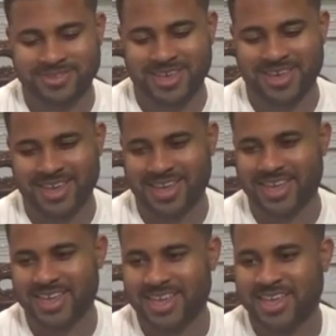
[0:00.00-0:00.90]

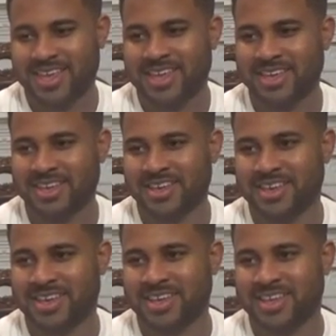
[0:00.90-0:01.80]

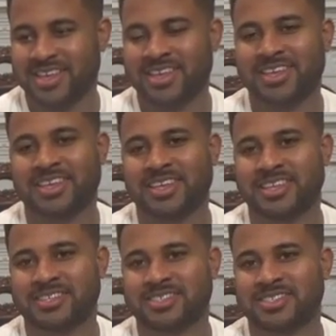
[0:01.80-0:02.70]
The person shown says nothing.